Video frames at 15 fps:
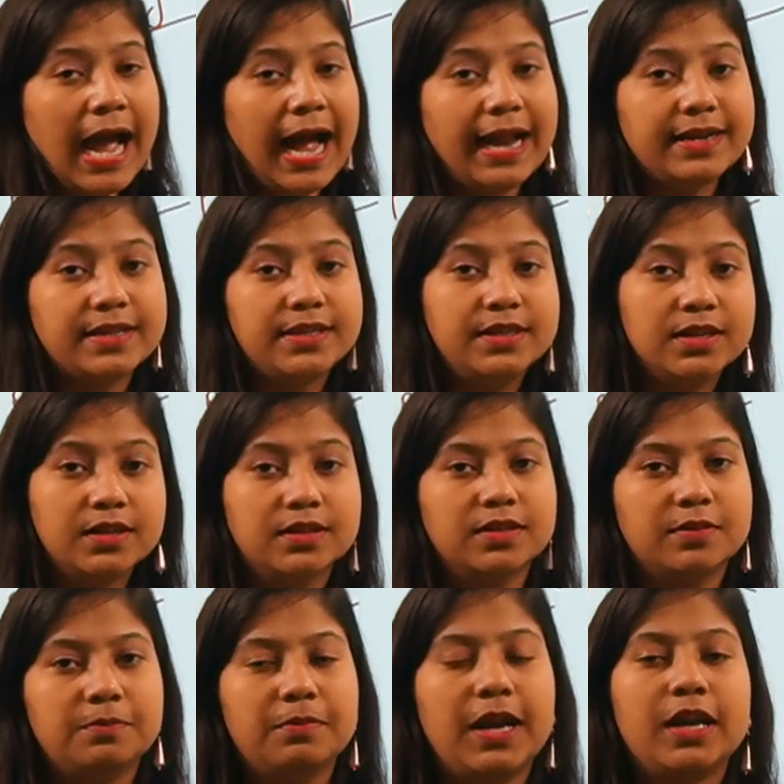and
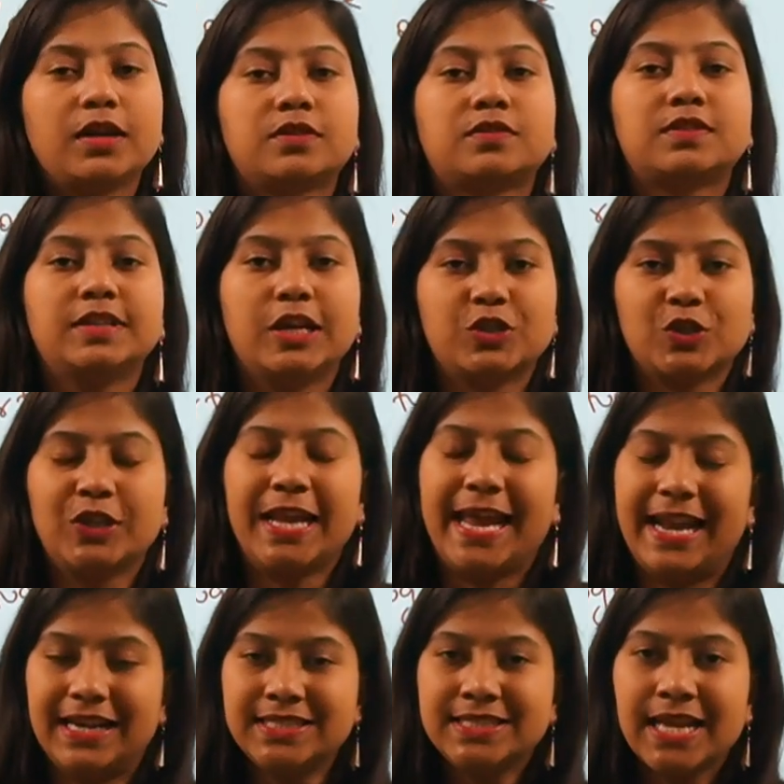here my session
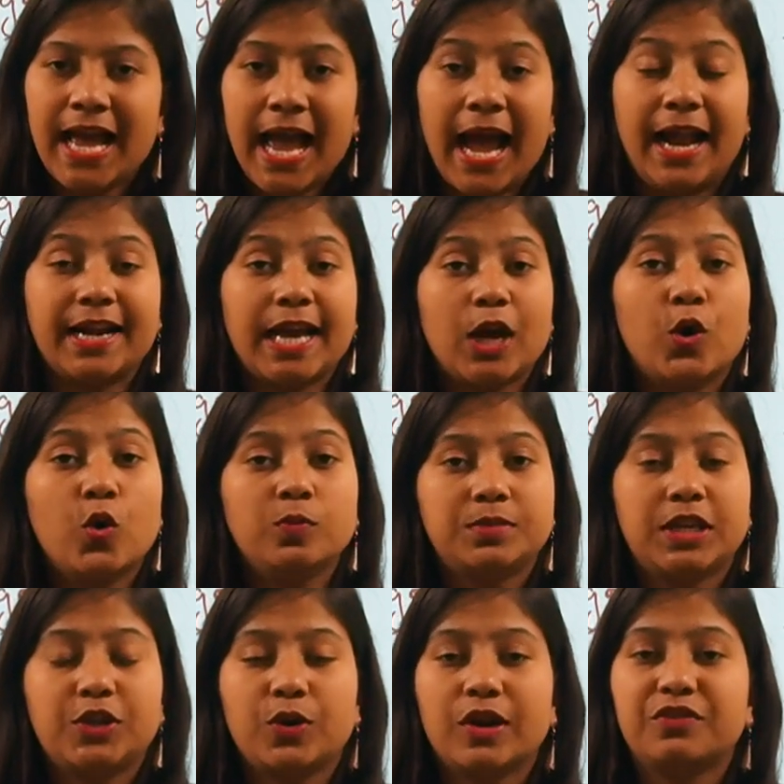ends, and I
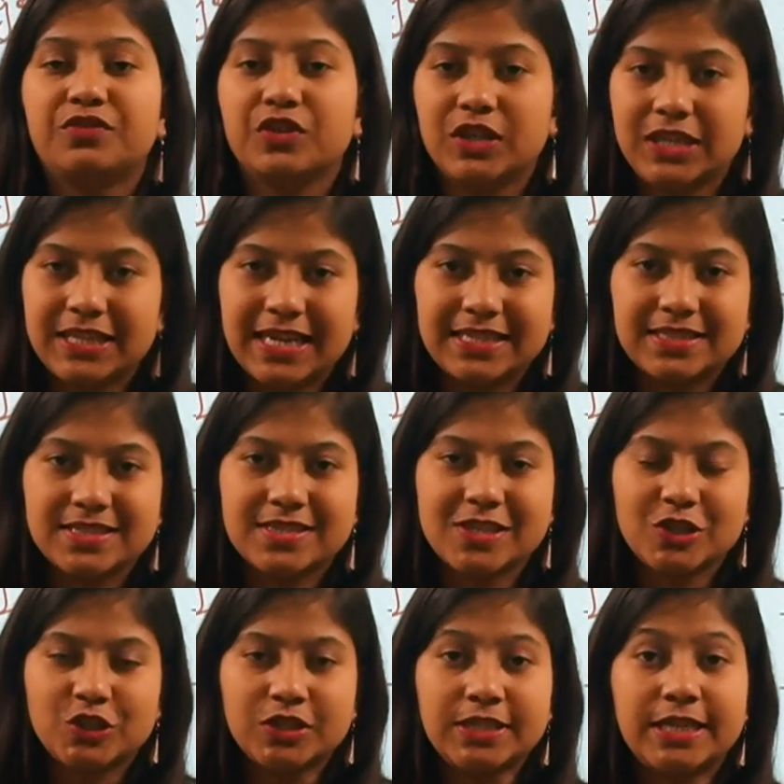hope that you have really liked this
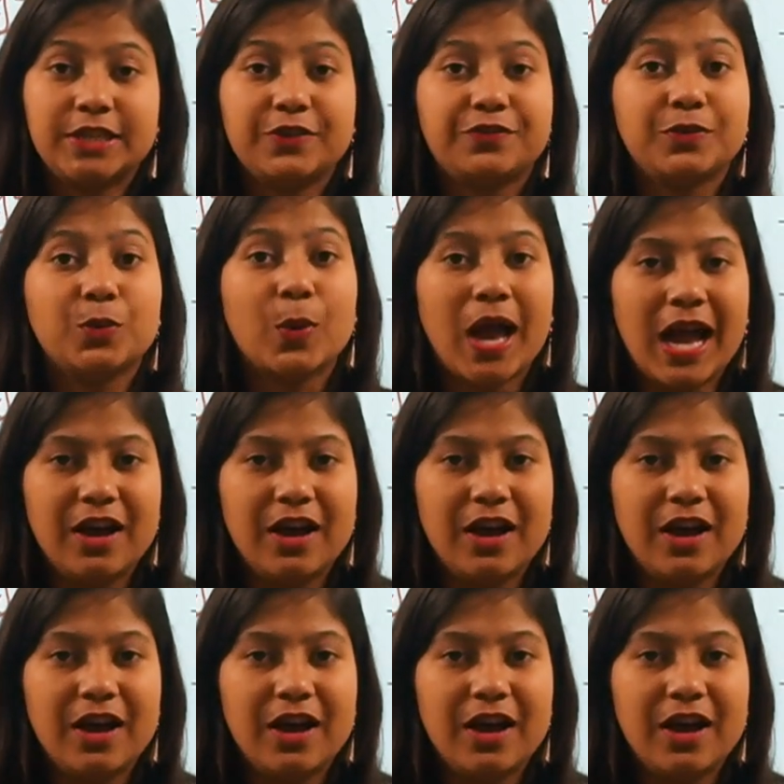session, and if you